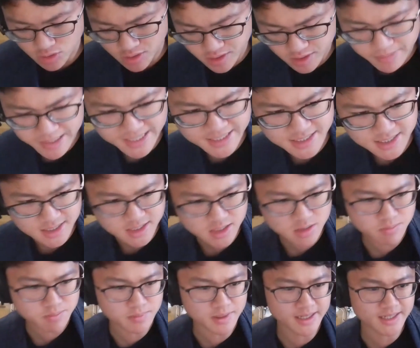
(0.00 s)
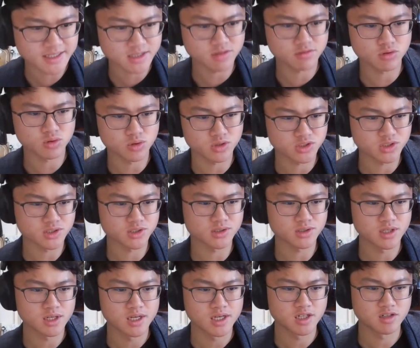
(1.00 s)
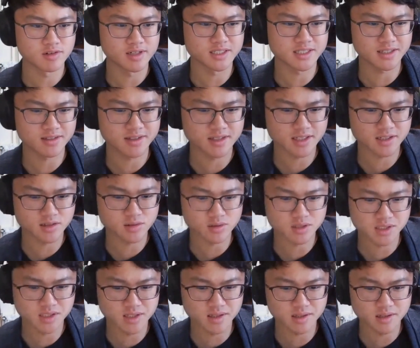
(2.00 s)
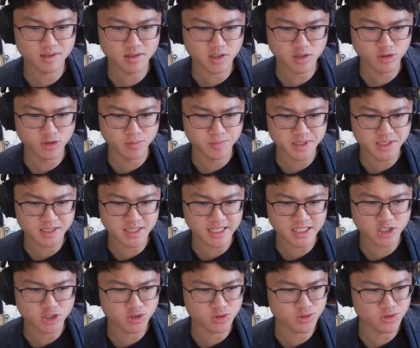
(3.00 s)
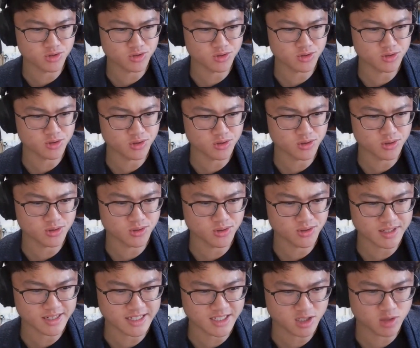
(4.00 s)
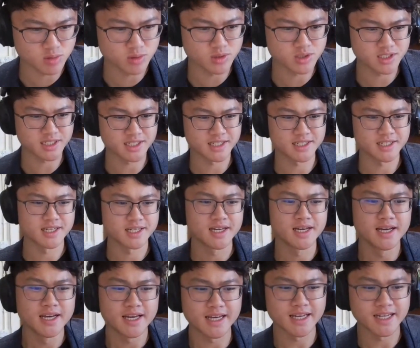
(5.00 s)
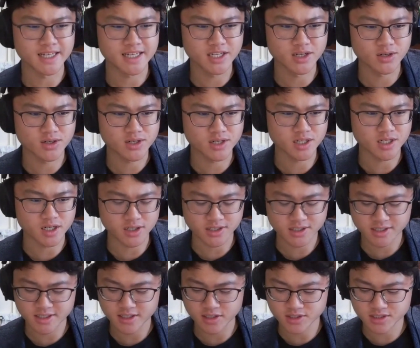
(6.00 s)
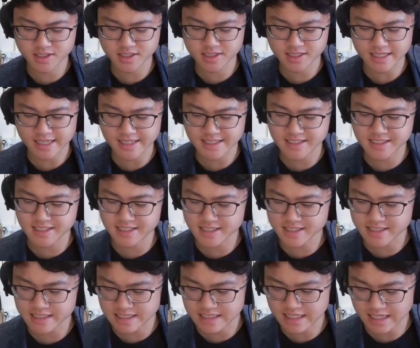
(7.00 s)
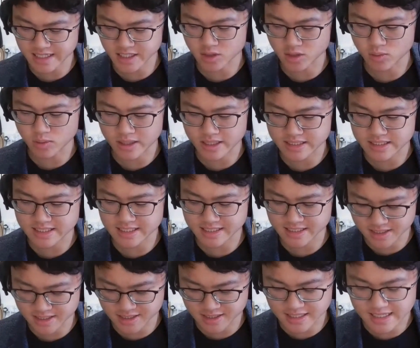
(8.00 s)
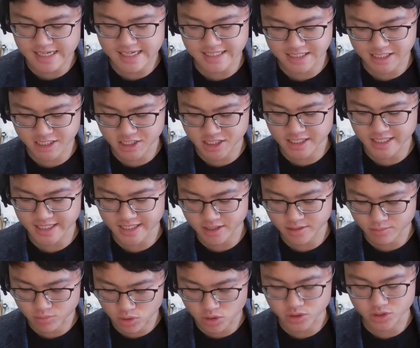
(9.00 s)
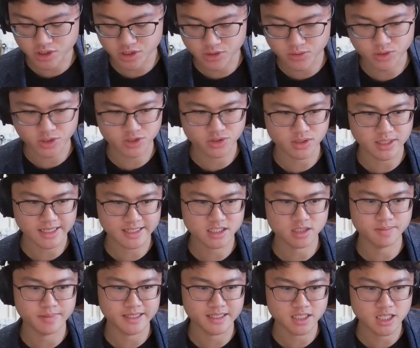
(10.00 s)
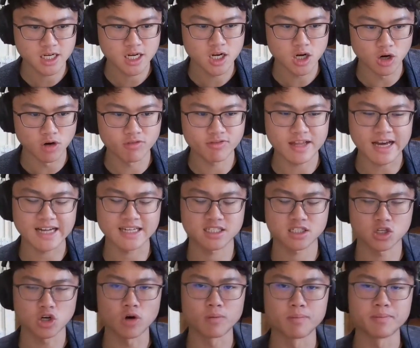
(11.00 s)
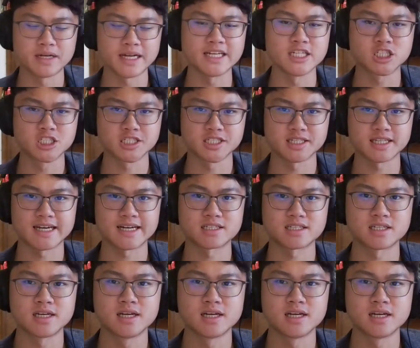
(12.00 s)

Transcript: and the masses, and of course you right? I think was the, the group is untruth or, or that quote in, in Kierkegaard. There's this idea likewise in society today in a broader social aspect of that combination that